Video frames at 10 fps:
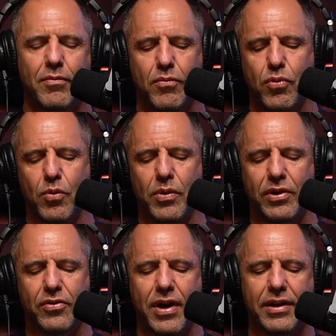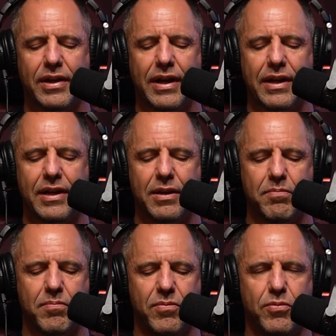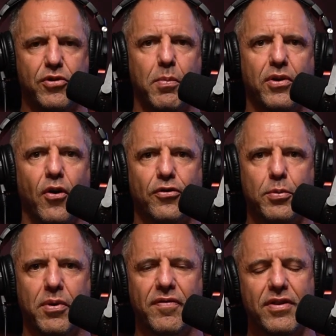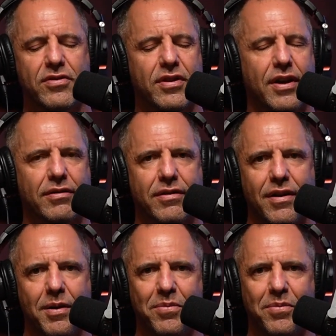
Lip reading: we're really trying to get him some adult supervision next time.